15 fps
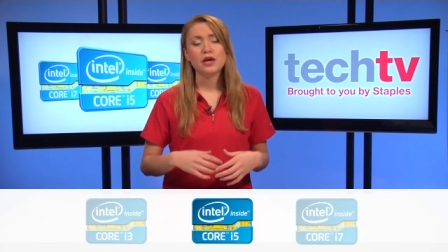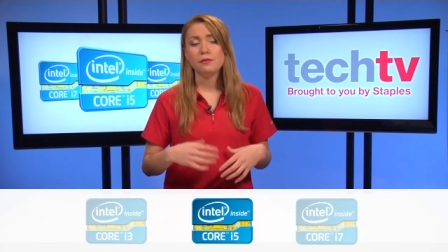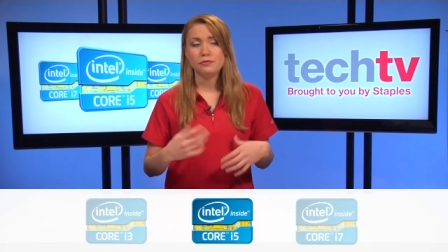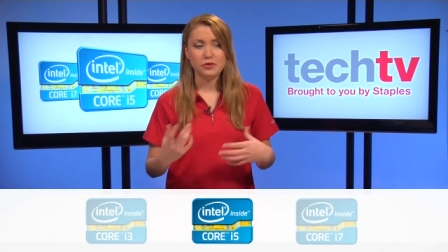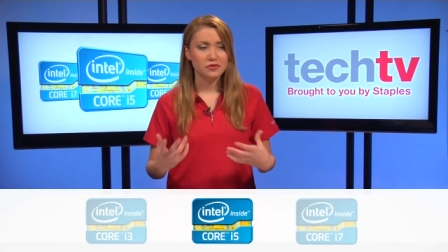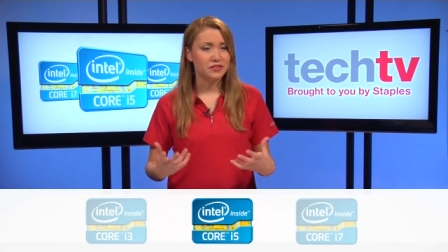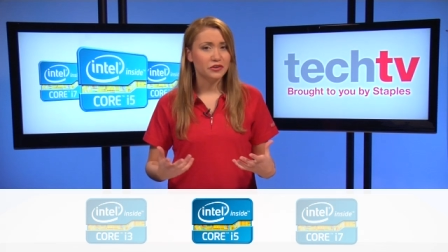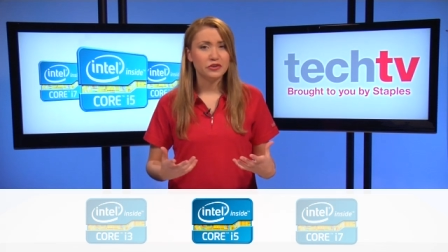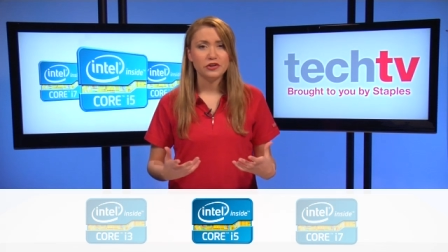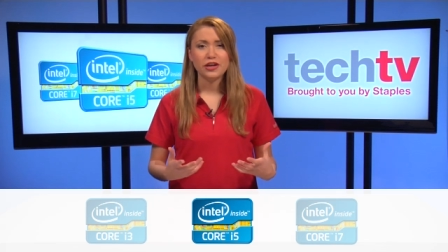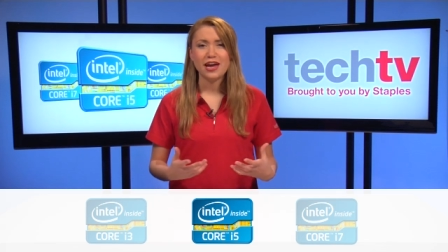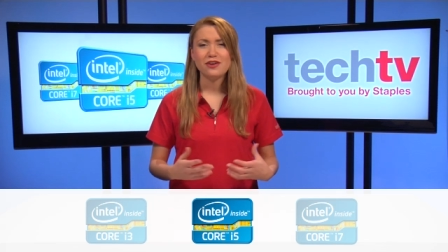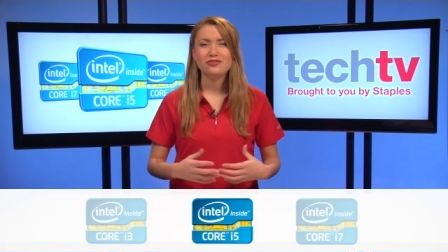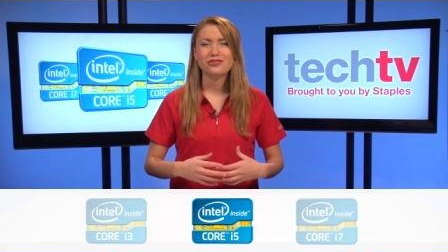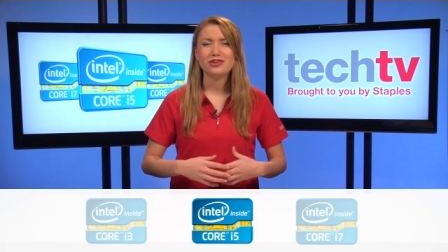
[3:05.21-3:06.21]
music
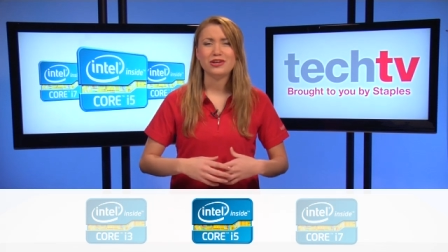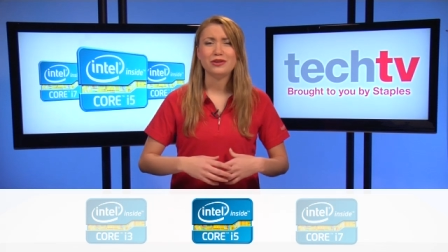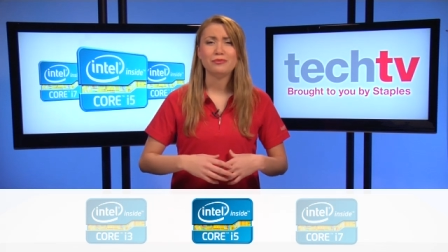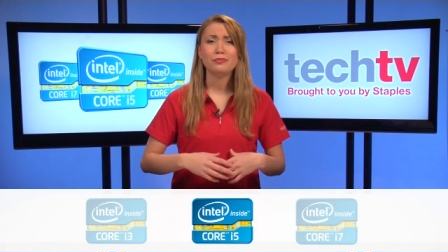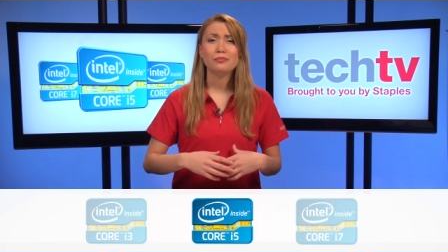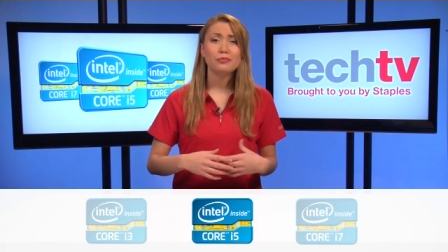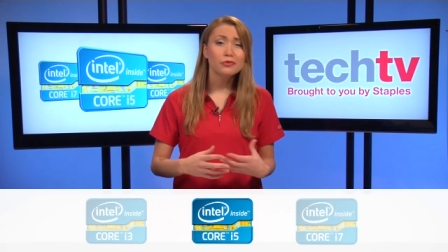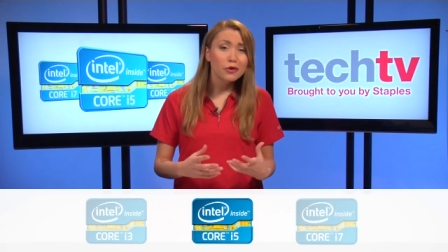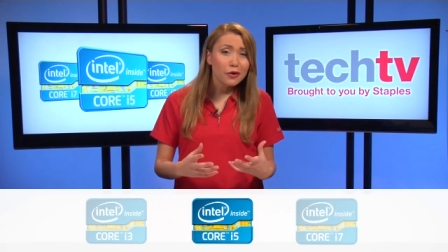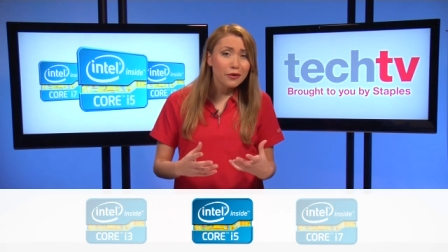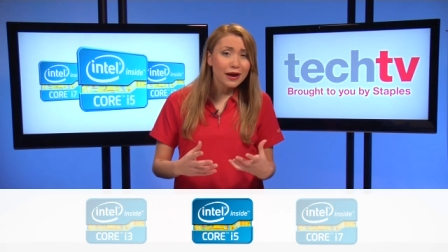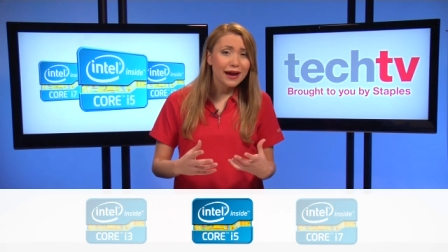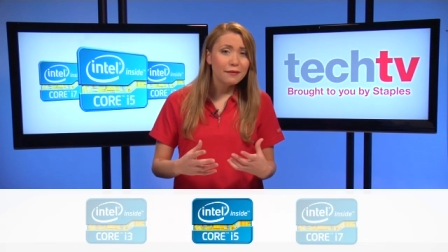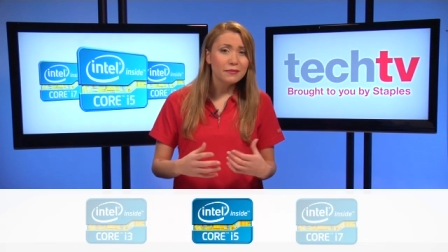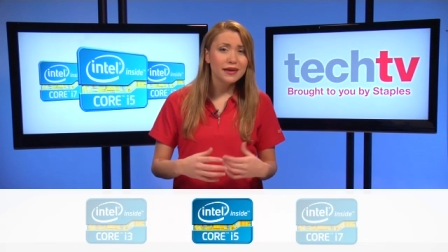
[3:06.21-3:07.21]
creation,
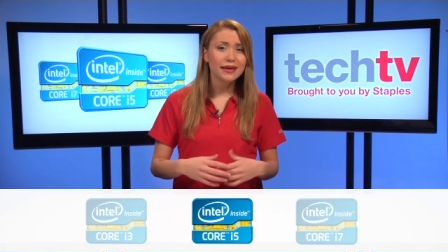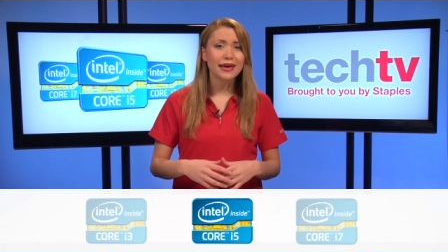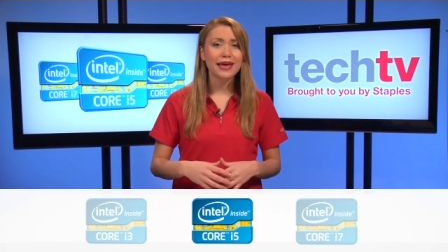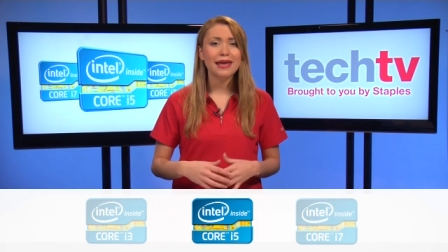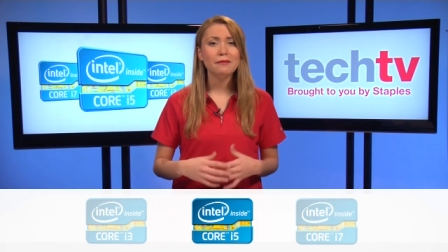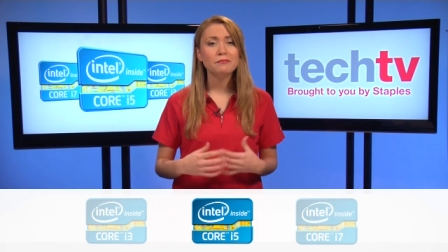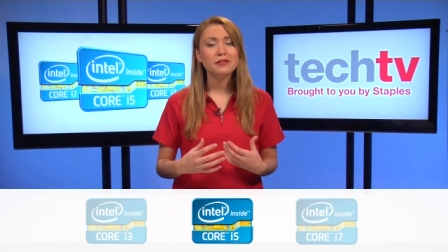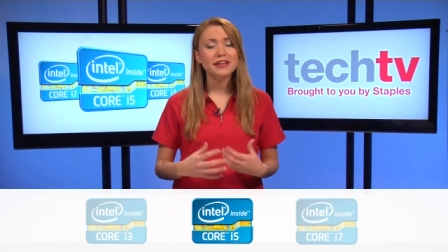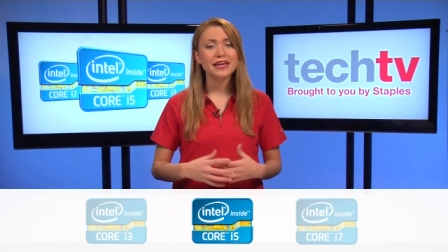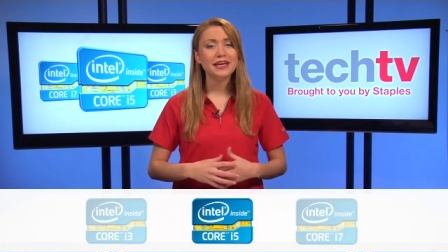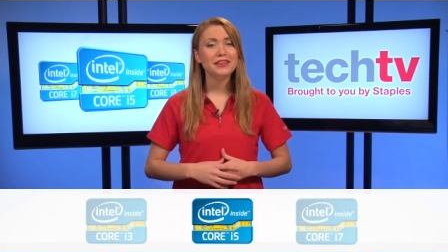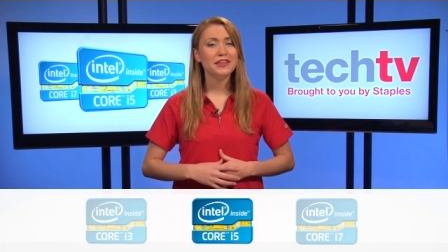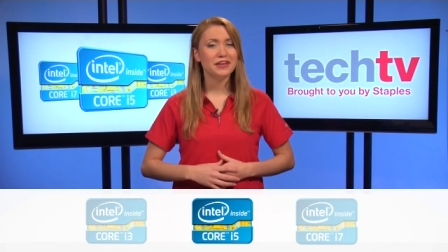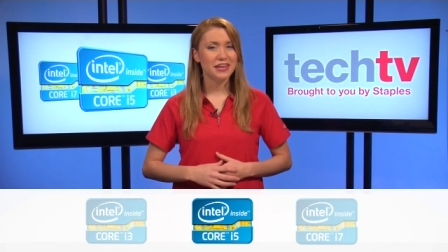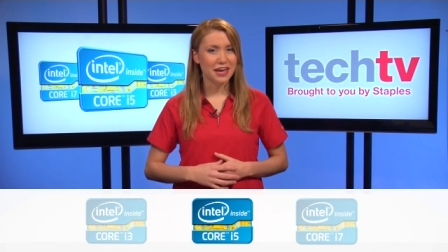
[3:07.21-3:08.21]
programming, and playing
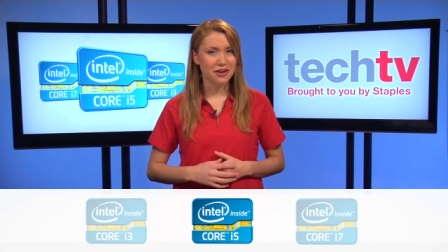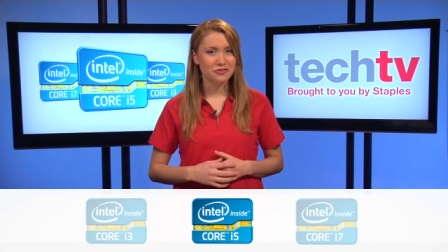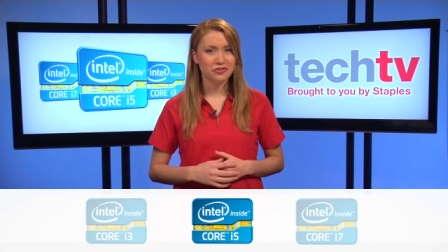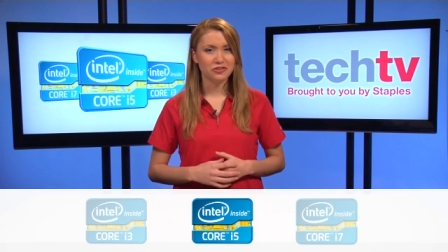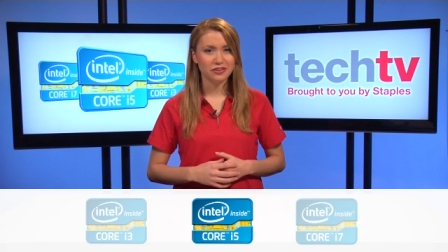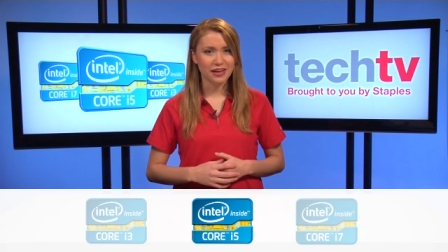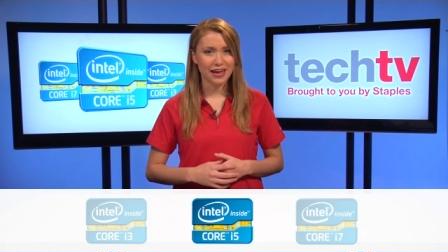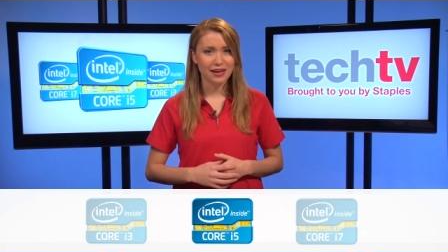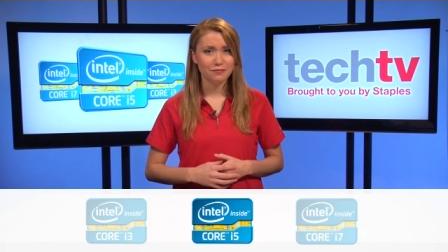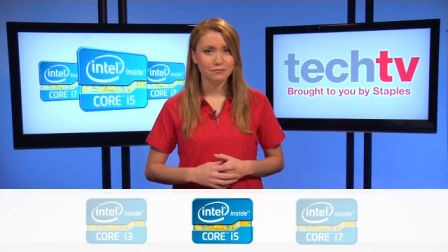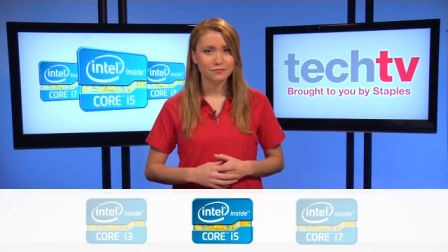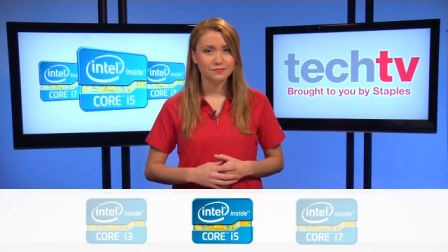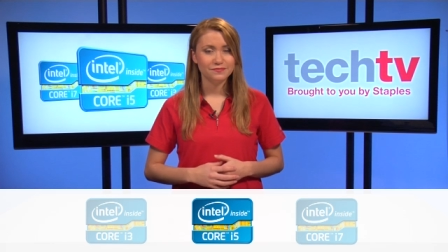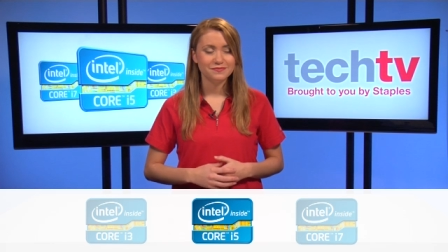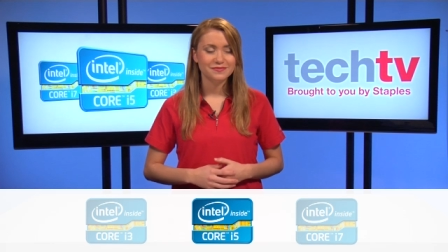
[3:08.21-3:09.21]
the occasional game.